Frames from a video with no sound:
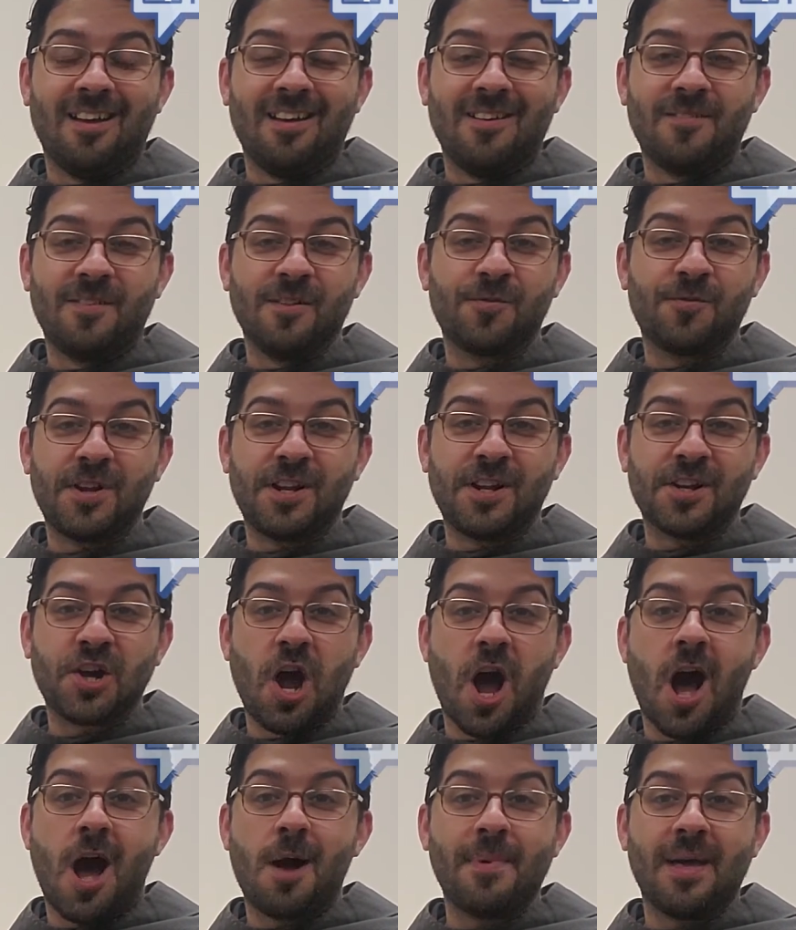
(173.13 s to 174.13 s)
Feel free to
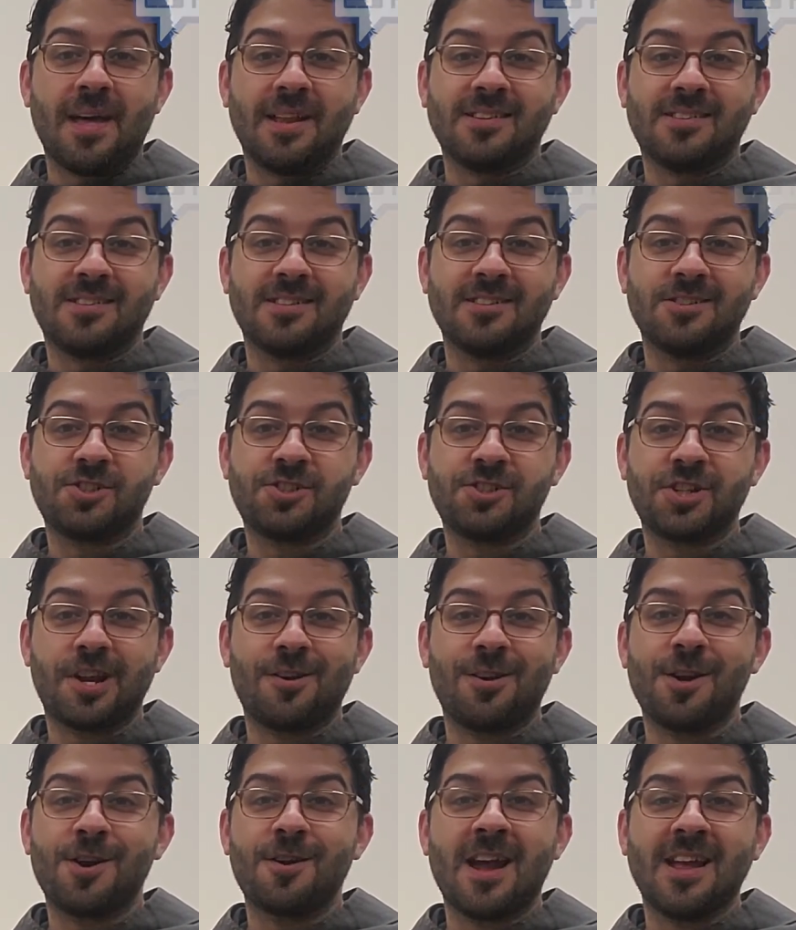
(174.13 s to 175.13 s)
comment and
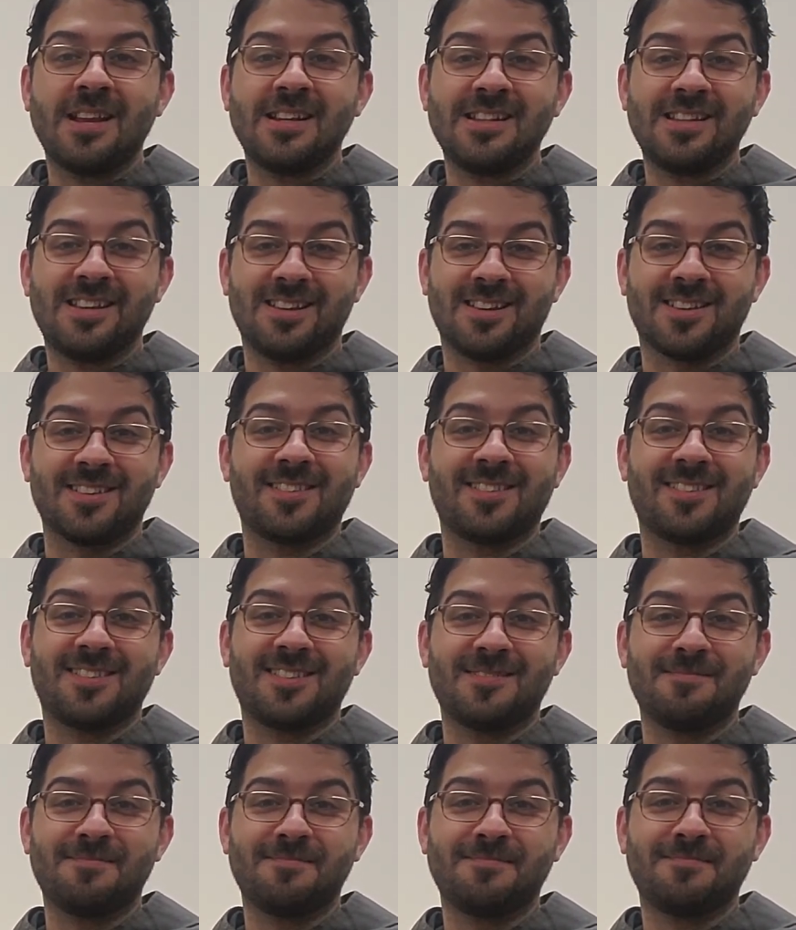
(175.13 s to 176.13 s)
share your ideas.
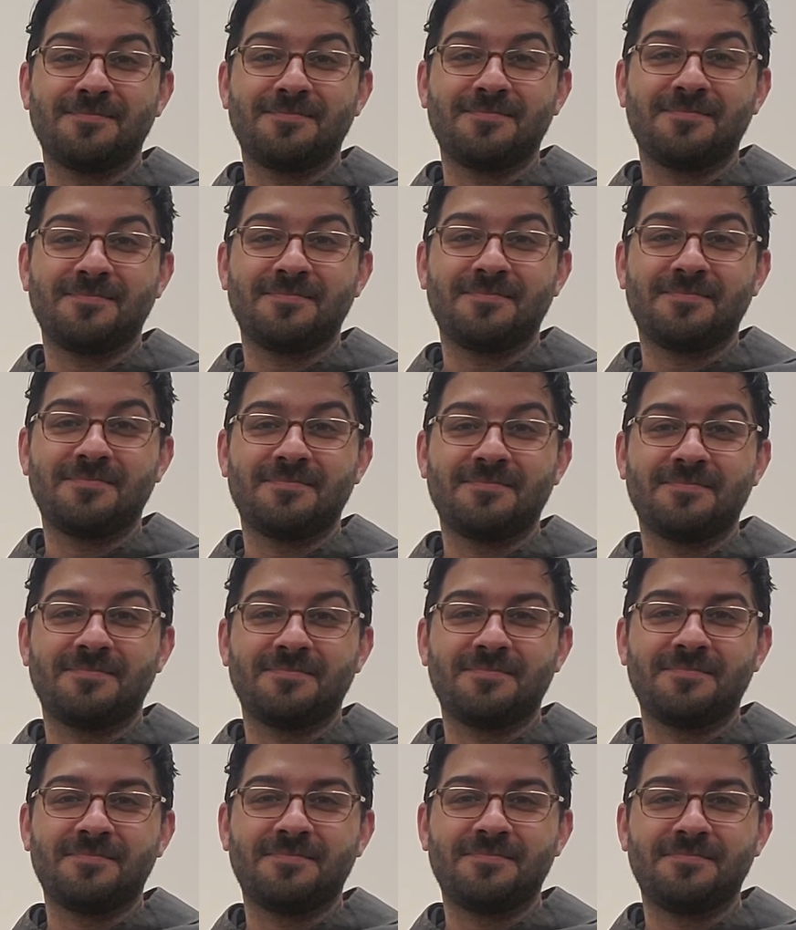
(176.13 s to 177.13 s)

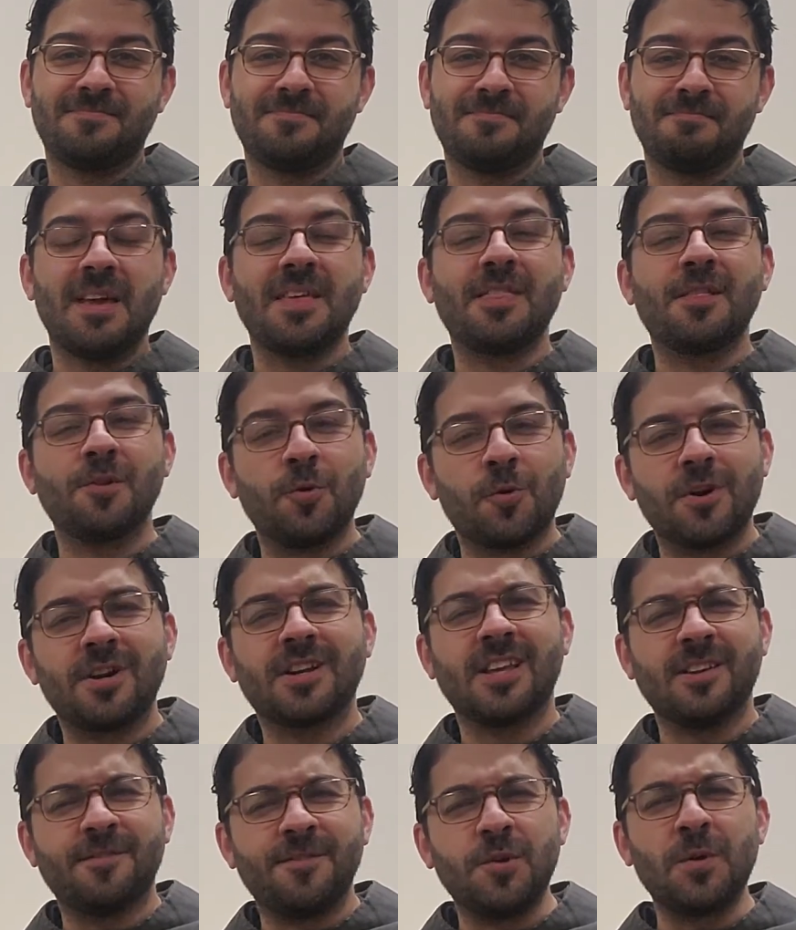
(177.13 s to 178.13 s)
May the Lord
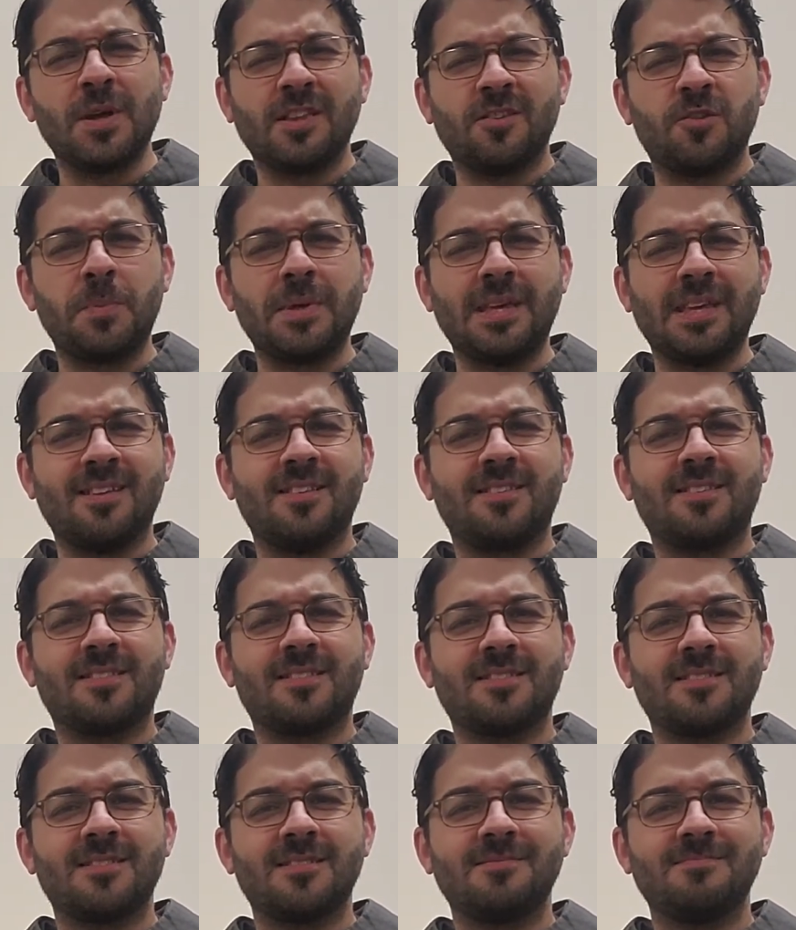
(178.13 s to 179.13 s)
give you his peace.